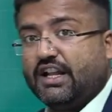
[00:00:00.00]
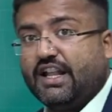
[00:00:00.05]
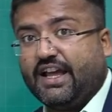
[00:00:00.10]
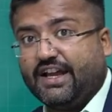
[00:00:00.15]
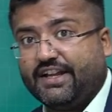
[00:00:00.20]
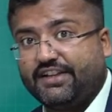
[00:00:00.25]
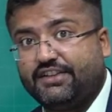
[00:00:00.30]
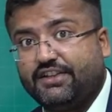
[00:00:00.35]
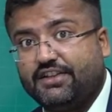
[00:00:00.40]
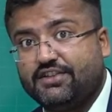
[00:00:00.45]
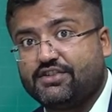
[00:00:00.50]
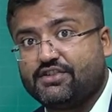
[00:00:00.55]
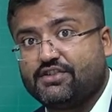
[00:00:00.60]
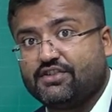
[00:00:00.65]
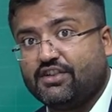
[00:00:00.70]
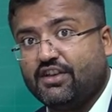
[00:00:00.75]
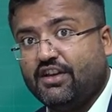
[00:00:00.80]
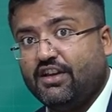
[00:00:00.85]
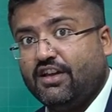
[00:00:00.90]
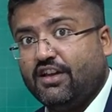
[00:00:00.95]
line this.
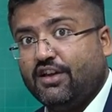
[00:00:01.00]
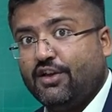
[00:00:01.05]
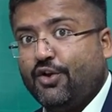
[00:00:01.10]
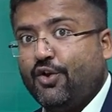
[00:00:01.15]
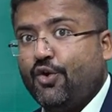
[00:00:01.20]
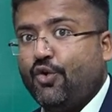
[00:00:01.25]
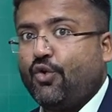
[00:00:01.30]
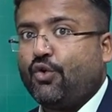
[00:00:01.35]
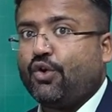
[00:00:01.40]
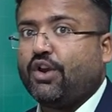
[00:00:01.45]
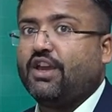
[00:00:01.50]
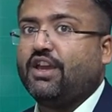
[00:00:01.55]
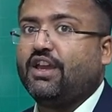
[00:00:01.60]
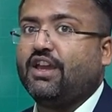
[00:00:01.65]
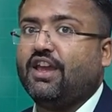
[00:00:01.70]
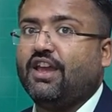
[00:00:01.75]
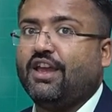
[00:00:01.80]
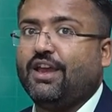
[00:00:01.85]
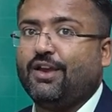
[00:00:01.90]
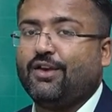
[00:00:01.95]

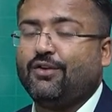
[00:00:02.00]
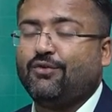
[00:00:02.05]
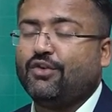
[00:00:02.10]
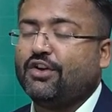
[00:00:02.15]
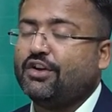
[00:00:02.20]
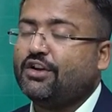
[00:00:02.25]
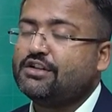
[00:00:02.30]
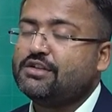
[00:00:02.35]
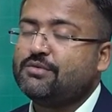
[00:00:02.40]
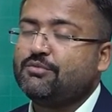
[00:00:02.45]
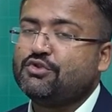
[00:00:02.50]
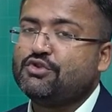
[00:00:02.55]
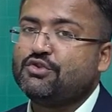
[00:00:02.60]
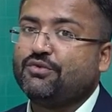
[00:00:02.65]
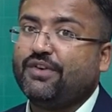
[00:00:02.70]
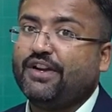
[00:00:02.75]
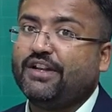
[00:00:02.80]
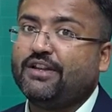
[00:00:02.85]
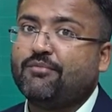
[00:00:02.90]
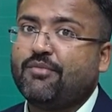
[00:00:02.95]
Okay, we're not supposed to
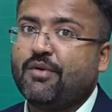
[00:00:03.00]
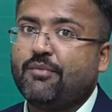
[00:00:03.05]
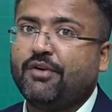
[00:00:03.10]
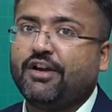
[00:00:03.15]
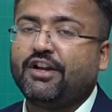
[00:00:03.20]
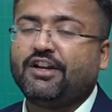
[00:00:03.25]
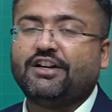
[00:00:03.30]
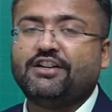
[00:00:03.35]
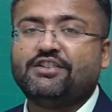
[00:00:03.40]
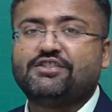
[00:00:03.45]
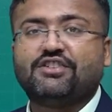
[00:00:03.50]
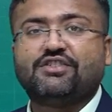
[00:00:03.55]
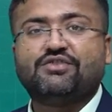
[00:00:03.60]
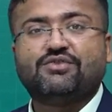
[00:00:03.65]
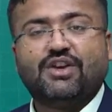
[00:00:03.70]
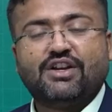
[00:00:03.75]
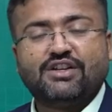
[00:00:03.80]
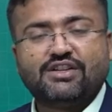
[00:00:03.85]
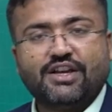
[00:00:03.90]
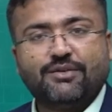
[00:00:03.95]
find the perpendicular distance.
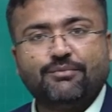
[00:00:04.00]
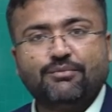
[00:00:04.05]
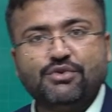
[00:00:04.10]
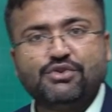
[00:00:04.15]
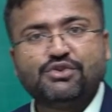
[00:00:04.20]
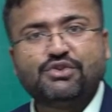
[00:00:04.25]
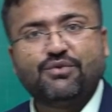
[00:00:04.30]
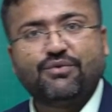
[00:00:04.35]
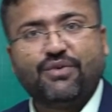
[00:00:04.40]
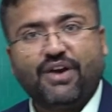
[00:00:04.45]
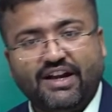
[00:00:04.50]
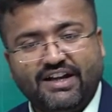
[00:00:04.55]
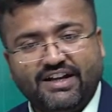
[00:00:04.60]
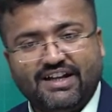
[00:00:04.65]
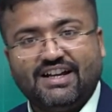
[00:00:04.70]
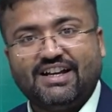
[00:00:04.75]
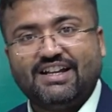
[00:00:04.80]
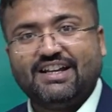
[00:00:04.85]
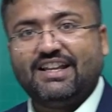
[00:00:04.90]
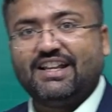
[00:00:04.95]
We are supposed to find
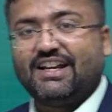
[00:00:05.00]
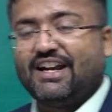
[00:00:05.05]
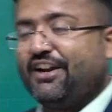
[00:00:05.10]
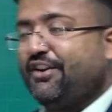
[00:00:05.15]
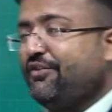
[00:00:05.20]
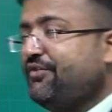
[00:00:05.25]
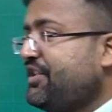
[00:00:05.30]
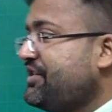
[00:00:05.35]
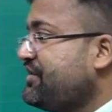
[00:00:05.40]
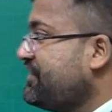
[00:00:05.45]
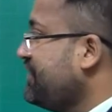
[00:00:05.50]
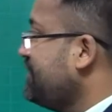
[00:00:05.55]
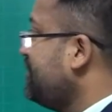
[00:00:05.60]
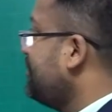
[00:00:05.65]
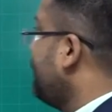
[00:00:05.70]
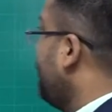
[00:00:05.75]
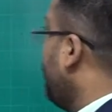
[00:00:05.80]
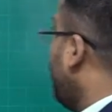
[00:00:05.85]
another kind of distance